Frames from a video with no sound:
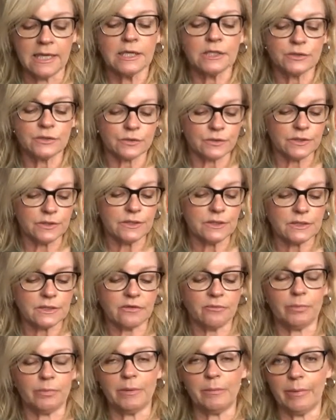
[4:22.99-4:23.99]
So since
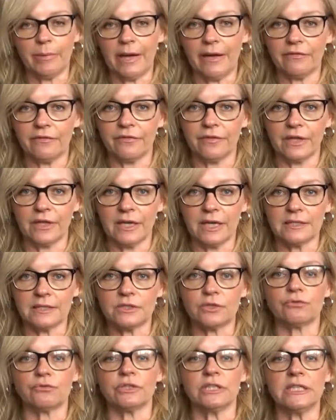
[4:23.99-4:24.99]
I've been back for the
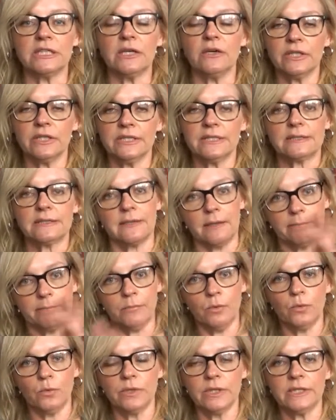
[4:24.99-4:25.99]
last 3 nights and
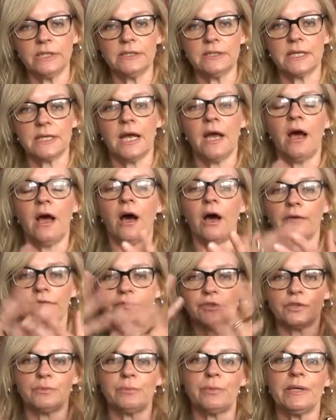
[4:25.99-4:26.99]
mornings, I've
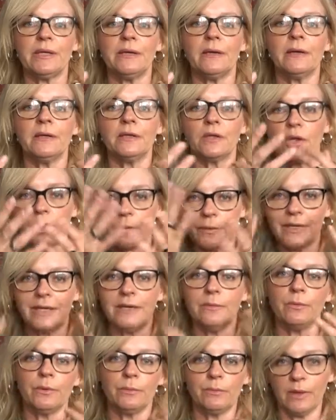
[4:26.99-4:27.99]
just been going
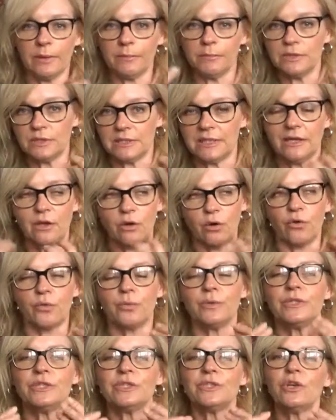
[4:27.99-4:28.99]
in with my muslin cloth,
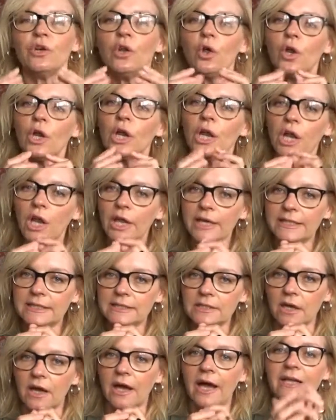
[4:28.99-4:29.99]
which is a lot
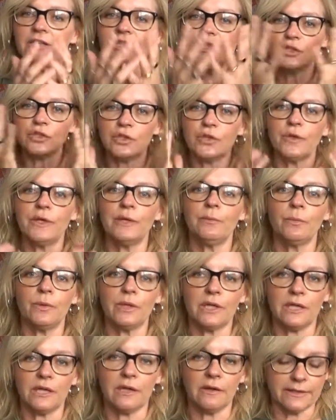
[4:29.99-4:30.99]
lighter, and just going in with
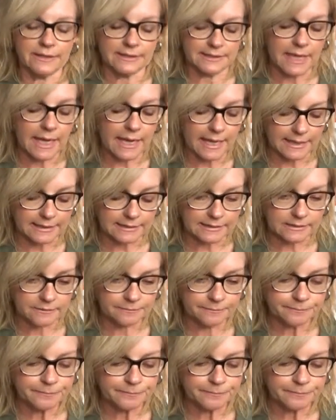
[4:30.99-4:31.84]
a light hand.